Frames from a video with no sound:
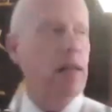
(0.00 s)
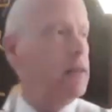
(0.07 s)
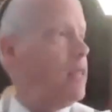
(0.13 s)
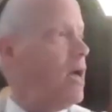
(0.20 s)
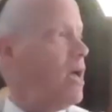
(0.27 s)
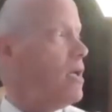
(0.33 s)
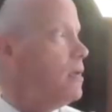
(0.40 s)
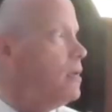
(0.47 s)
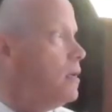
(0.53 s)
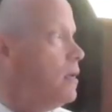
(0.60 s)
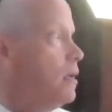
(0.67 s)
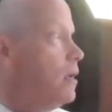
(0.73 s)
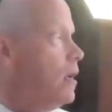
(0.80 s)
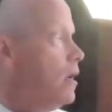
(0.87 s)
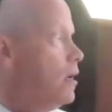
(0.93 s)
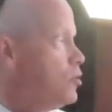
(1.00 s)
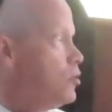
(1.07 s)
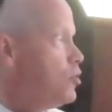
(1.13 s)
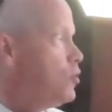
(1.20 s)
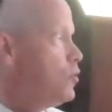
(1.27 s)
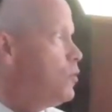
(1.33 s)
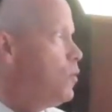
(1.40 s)
a light
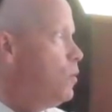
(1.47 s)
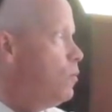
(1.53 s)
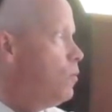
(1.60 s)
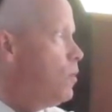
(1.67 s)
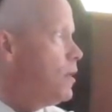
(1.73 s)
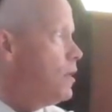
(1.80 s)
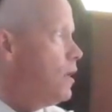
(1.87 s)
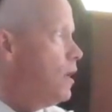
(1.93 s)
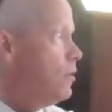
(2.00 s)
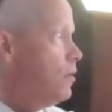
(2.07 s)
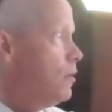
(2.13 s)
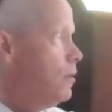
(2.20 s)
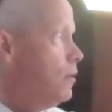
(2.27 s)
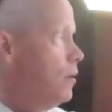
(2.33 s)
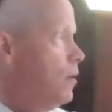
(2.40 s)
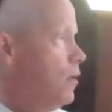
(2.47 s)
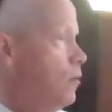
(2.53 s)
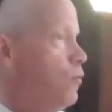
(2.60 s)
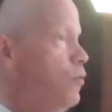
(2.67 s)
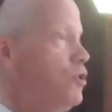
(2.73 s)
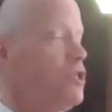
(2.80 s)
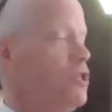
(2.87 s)
unto one another.
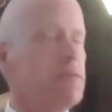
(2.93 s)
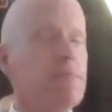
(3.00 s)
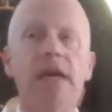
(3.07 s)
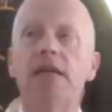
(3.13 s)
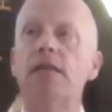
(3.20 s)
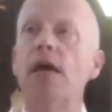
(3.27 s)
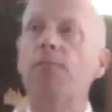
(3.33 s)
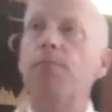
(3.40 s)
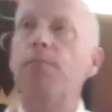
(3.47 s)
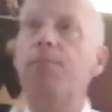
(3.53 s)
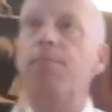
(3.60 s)
We just made the